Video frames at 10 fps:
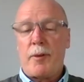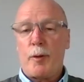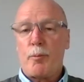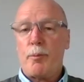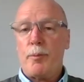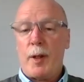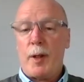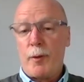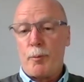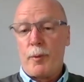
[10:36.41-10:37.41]

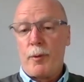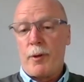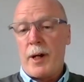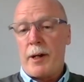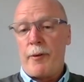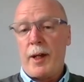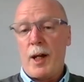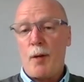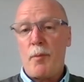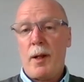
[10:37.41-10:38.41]
got greater
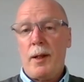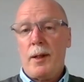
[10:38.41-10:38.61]
income,